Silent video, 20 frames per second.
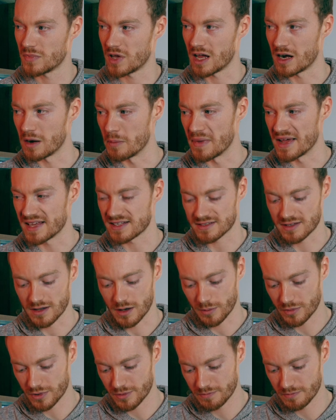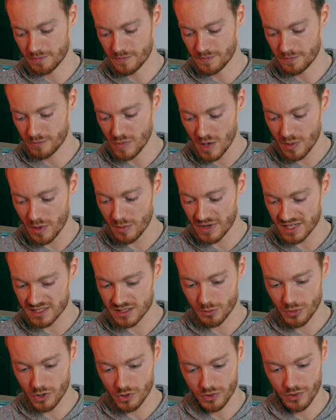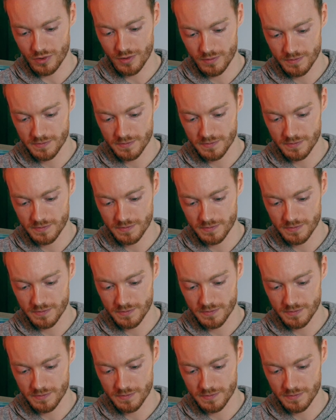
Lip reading: kind of messed up. Maybe a mix of both.